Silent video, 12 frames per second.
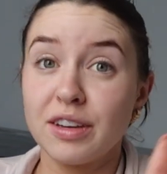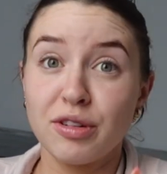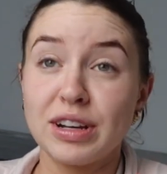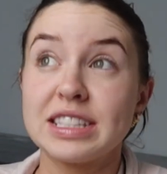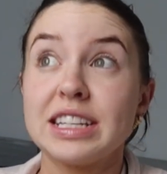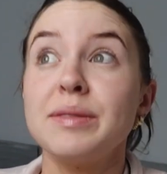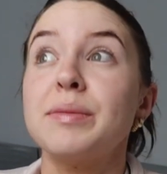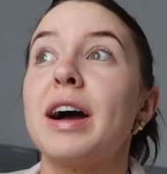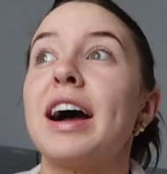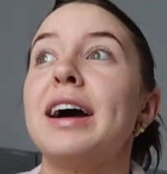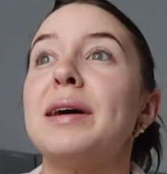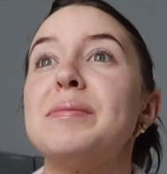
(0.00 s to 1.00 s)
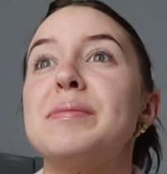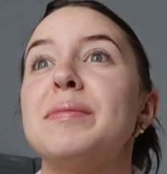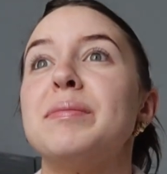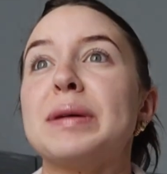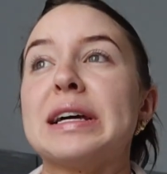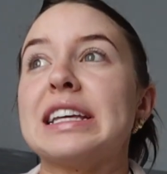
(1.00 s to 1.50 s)
Crazy, um
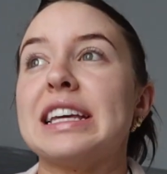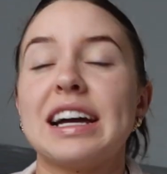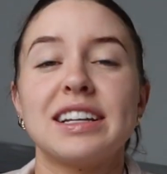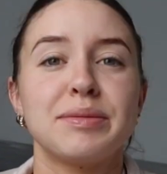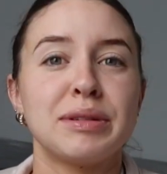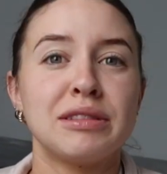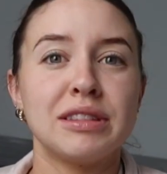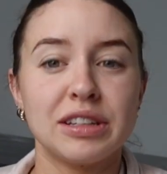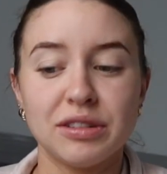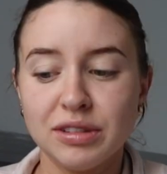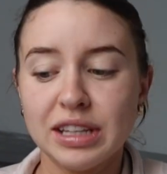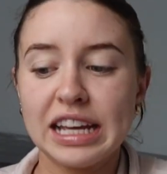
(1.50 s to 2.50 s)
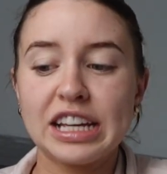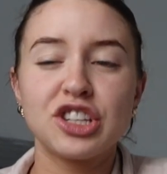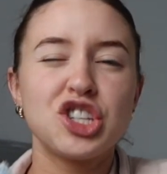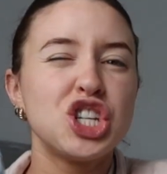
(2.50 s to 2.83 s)
but yeah, it's been a little like